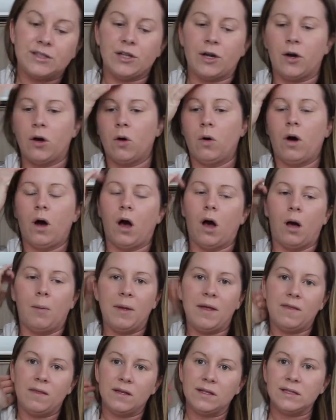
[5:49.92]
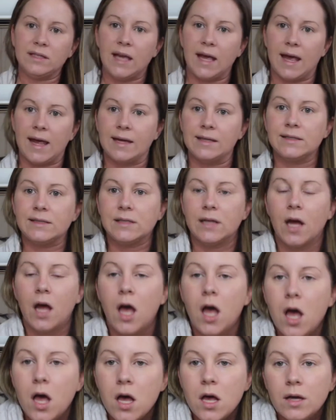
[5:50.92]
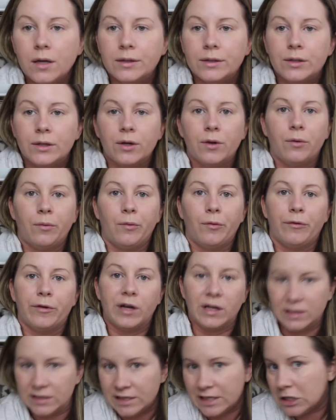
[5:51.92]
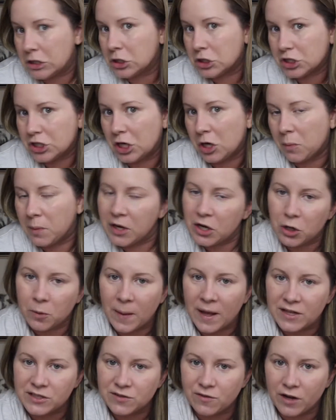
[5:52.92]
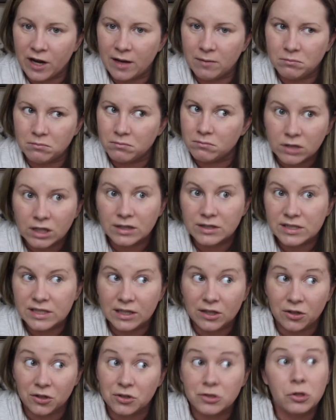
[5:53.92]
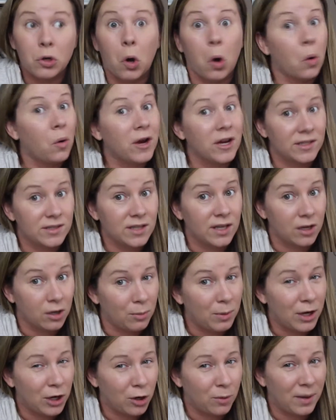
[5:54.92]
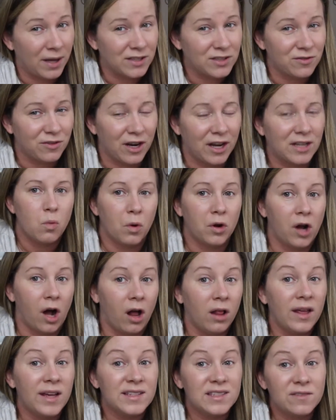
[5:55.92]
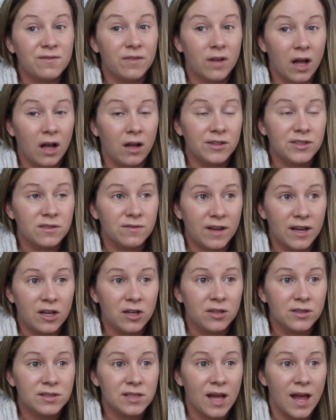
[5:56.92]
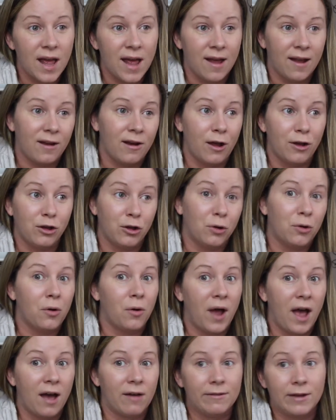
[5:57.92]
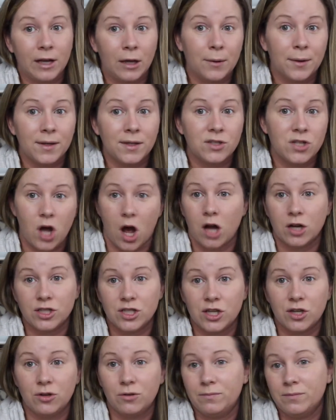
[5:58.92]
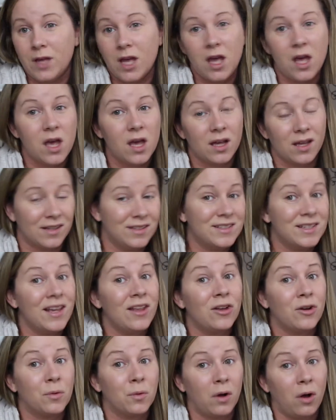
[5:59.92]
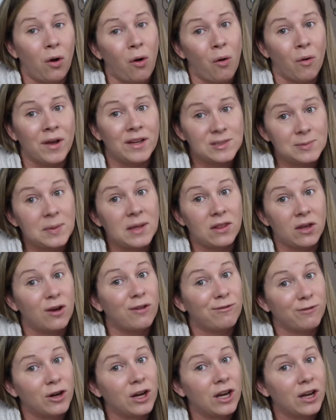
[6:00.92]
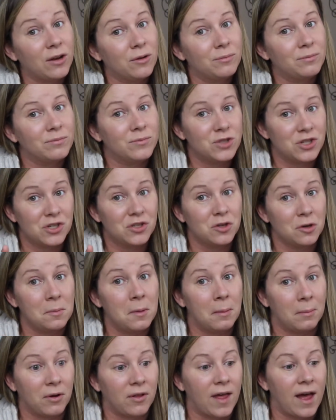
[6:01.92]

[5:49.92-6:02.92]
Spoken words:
so in this case, concealer's gonna be your best friend. Concealer's always gonna be your best friend. When all else fails and you don't have anyone to talk to, concealer will always be there for you. Just remember